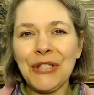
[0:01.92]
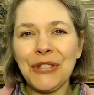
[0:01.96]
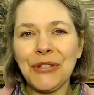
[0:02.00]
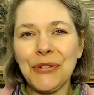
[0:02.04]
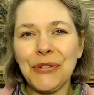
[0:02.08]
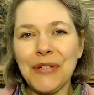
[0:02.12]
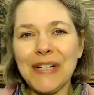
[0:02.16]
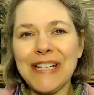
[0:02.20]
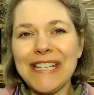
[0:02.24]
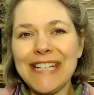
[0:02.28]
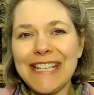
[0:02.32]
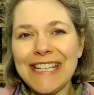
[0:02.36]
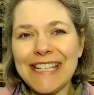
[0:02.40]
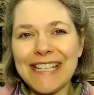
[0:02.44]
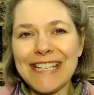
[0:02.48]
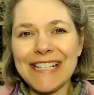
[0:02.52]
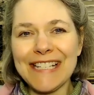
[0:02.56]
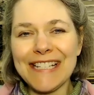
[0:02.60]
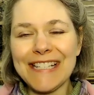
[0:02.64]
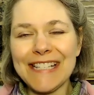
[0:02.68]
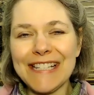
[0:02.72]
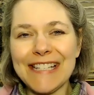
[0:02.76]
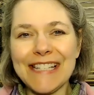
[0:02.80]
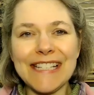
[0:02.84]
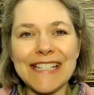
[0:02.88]

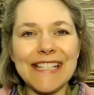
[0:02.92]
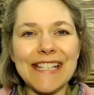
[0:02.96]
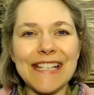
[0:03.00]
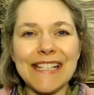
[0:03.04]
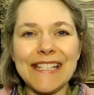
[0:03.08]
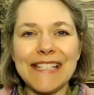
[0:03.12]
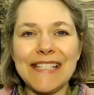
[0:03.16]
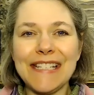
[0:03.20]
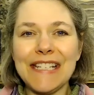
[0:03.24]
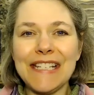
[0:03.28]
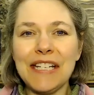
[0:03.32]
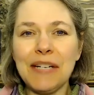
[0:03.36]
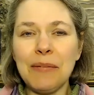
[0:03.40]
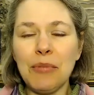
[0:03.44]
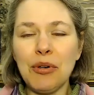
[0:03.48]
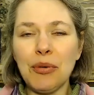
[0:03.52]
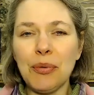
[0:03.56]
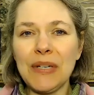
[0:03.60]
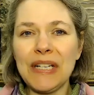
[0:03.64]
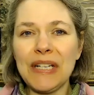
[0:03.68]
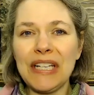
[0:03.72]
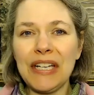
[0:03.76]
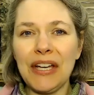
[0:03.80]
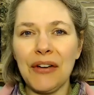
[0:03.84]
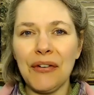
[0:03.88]
Greetings. This is Dina
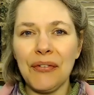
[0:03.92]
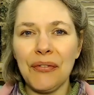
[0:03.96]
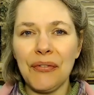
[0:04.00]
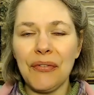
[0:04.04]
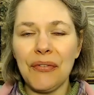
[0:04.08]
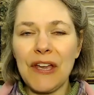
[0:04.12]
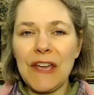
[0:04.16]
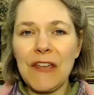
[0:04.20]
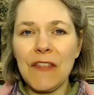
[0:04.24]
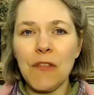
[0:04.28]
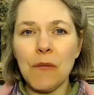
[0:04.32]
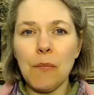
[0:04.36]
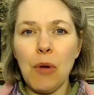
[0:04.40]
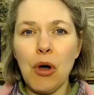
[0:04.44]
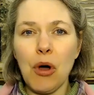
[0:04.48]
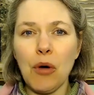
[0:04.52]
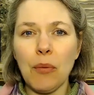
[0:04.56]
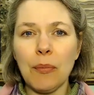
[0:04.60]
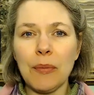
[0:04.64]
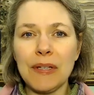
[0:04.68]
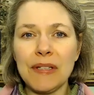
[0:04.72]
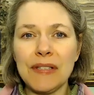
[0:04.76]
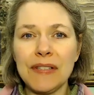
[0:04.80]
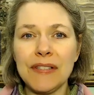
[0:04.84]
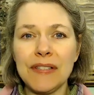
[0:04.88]
Marie of Faith
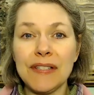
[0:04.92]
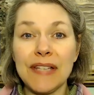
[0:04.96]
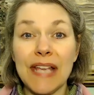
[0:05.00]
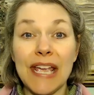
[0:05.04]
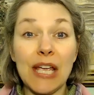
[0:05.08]
Moments,